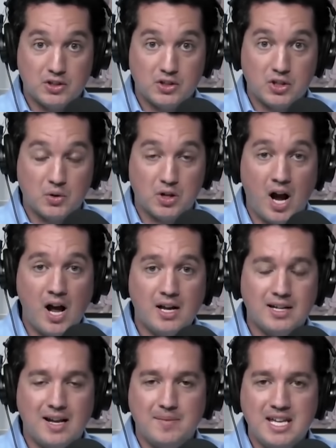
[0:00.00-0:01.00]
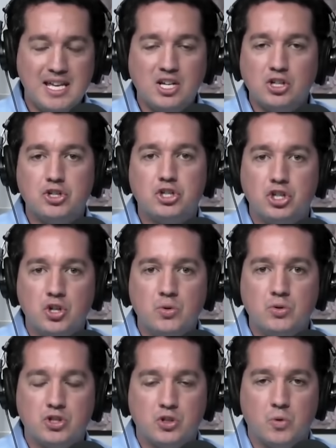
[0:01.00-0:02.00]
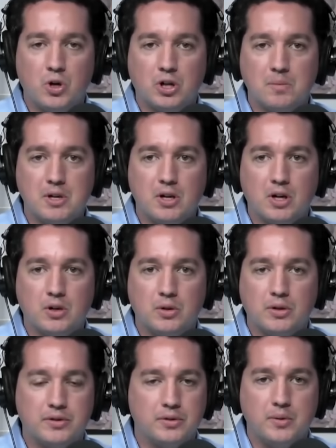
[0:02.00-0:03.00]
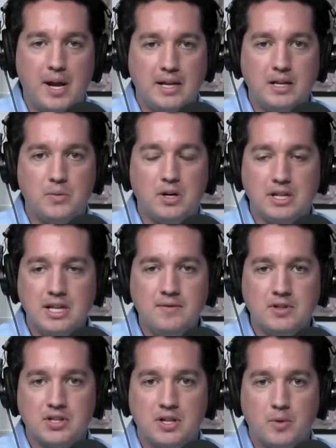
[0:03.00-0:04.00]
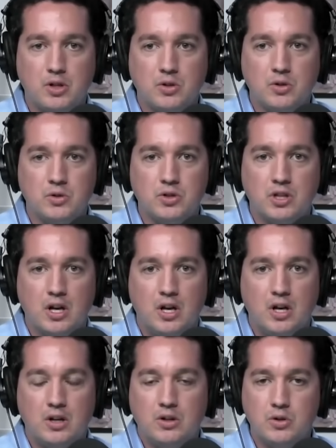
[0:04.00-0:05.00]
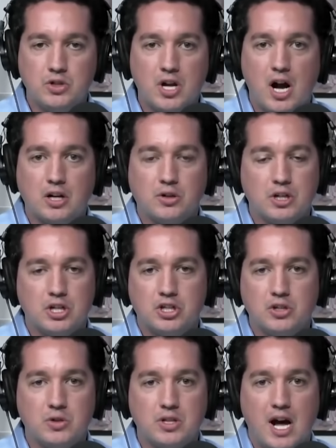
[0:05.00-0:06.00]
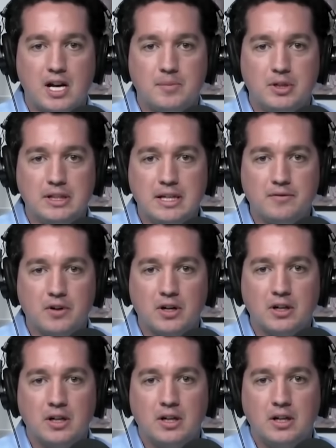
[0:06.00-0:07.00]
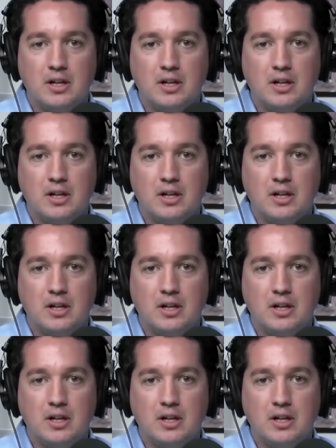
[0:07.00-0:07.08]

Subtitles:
So God, I mean, he could choose to work a miracle through anyone, even someone who's non-Christian, who's not a believer.